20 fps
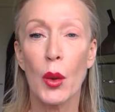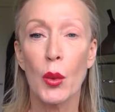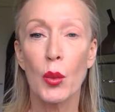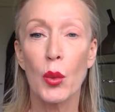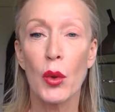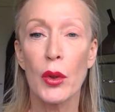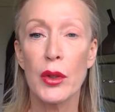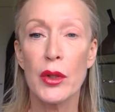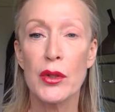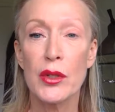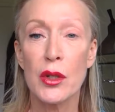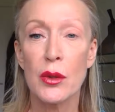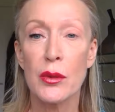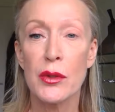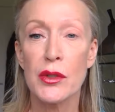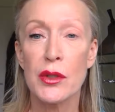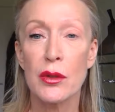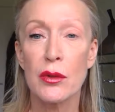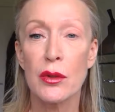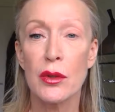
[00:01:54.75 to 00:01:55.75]
What you do
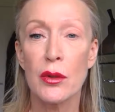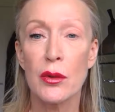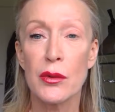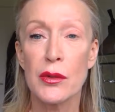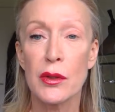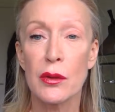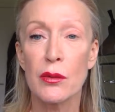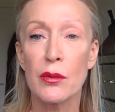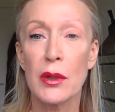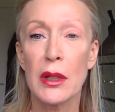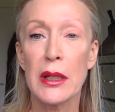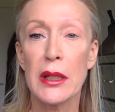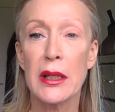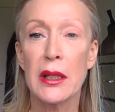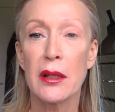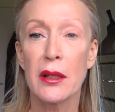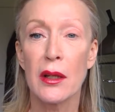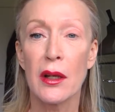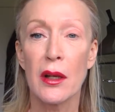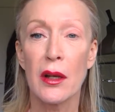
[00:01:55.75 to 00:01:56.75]
is you use a
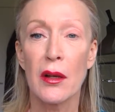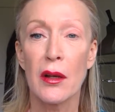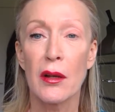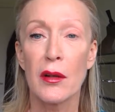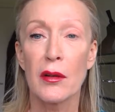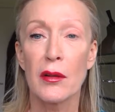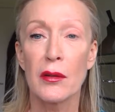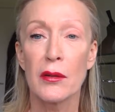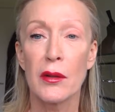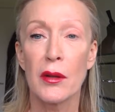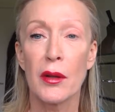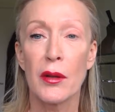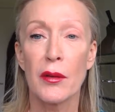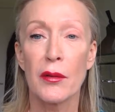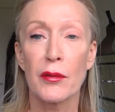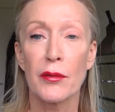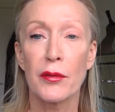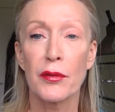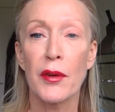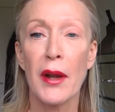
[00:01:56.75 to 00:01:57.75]
really
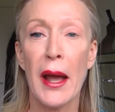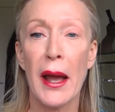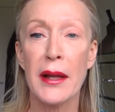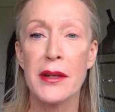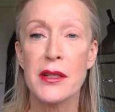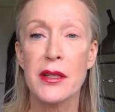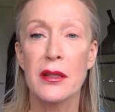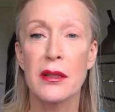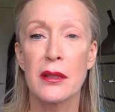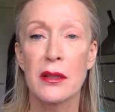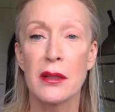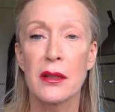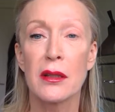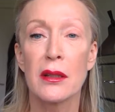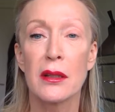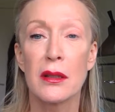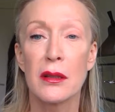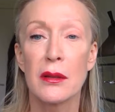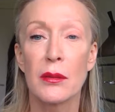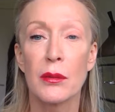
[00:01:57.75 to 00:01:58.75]
flat
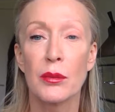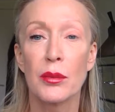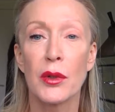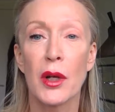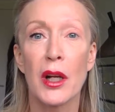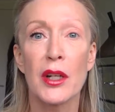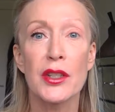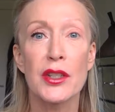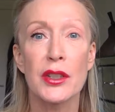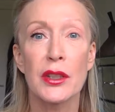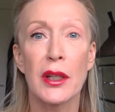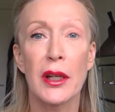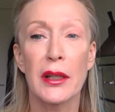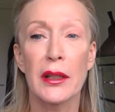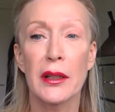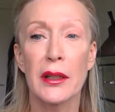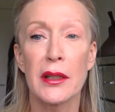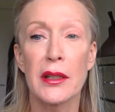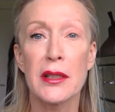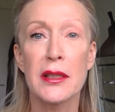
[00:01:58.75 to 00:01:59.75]
brush
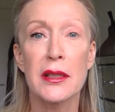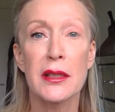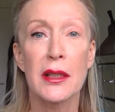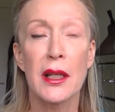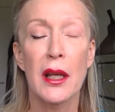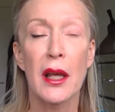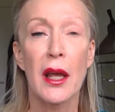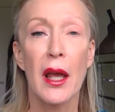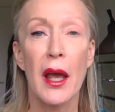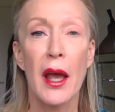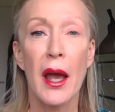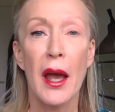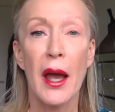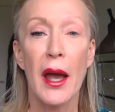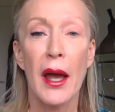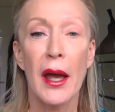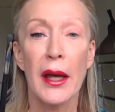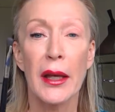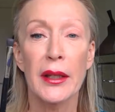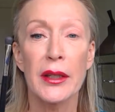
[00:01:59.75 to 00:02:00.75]
like this,
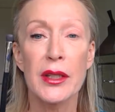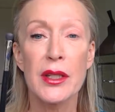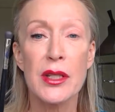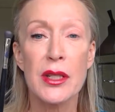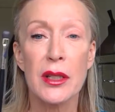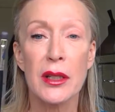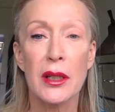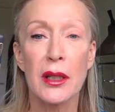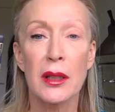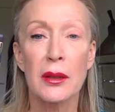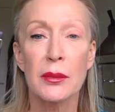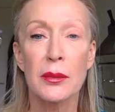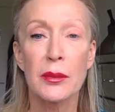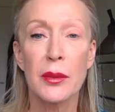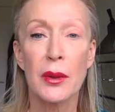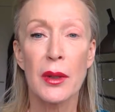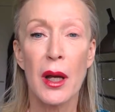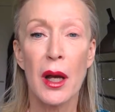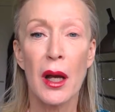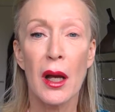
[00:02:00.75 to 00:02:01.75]
and
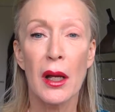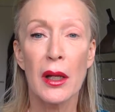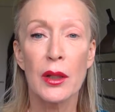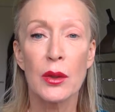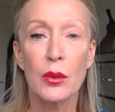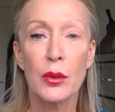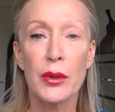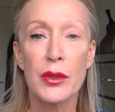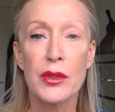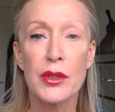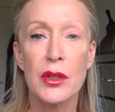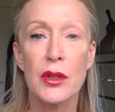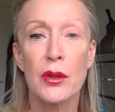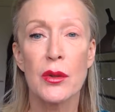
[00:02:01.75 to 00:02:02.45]
I always